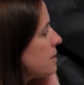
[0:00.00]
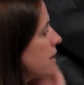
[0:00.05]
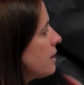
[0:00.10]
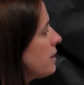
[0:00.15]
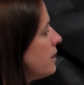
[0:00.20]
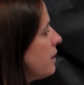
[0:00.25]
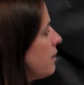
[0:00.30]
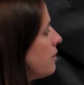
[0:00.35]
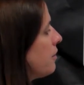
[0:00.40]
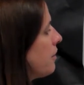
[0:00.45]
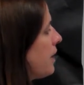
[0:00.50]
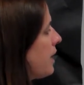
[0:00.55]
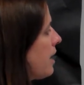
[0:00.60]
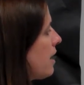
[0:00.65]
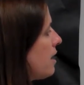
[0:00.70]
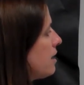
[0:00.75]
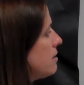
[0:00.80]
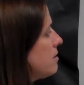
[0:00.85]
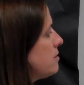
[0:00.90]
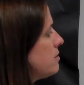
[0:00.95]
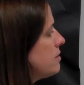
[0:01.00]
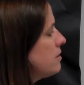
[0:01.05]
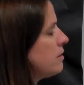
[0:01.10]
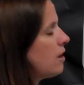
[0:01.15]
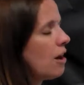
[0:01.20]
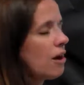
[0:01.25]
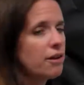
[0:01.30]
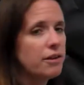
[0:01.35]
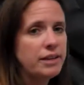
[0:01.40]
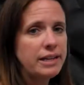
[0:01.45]
on the other hand,
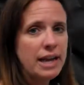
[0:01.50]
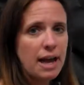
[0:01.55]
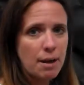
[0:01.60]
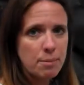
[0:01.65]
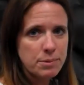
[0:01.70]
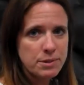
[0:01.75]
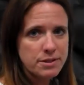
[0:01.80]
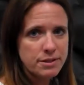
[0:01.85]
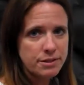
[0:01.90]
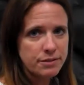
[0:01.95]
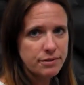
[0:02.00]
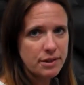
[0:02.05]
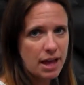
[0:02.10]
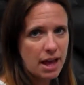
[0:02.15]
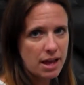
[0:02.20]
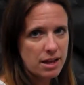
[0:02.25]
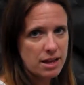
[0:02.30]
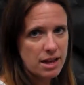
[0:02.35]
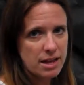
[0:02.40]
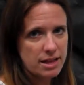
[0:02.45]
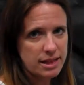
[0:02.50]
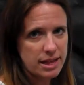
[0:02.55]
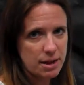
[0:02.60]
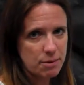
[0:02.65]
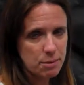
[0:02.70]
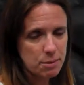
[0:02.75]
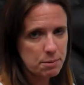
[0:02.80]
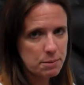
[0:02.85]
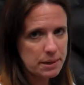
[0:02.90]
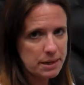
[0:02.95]
are the opposite of that. They
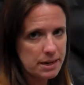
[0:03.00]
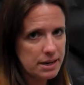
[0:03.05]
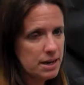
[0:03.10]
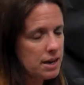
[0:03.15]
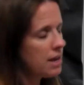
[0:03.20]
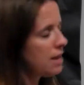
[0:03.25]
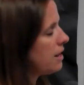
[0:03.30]
repeat.